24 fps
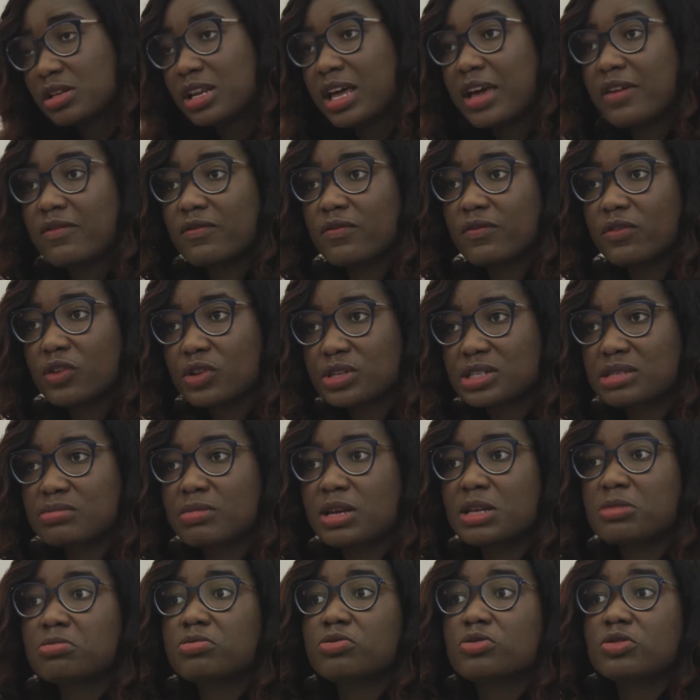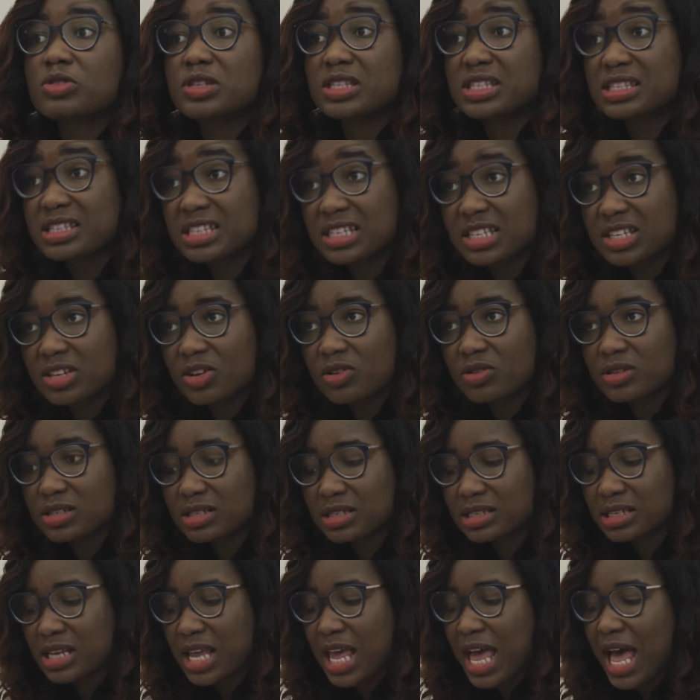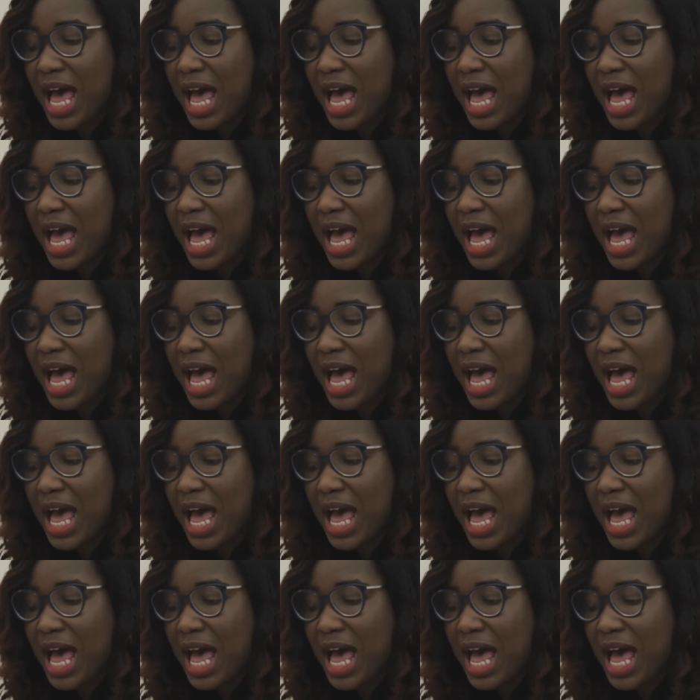enforcement procedures